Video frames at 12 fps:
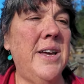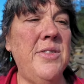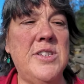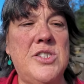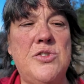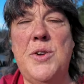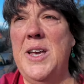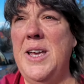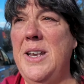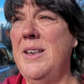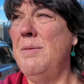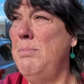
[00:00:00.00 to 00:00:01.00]
down the
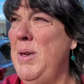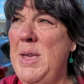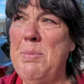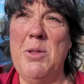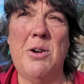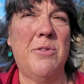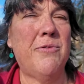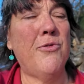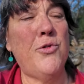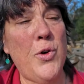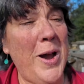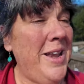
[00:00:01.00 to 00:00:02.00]
street, people are
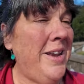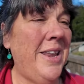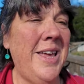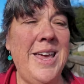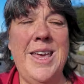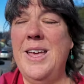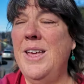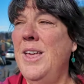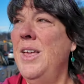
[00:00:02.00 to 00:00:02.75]
friendly,